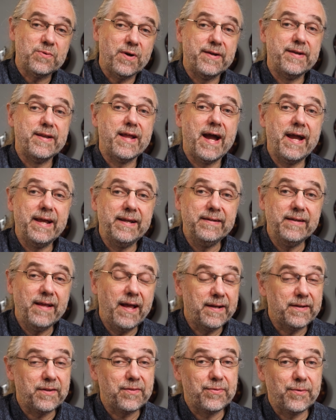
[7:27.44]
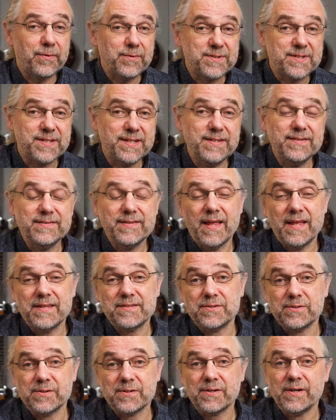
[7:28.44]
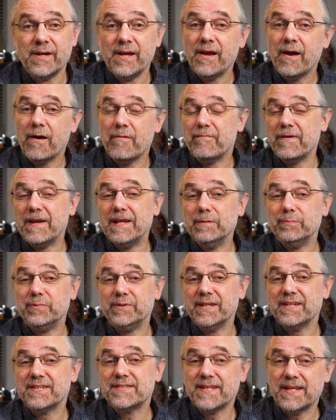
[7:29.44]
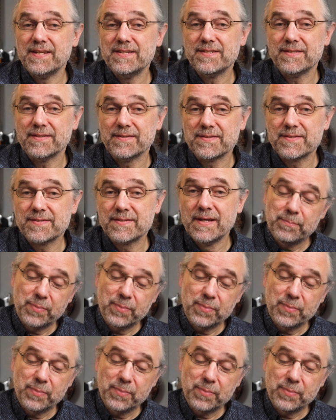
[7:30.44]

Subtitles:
9 and a 13th as your available extensions.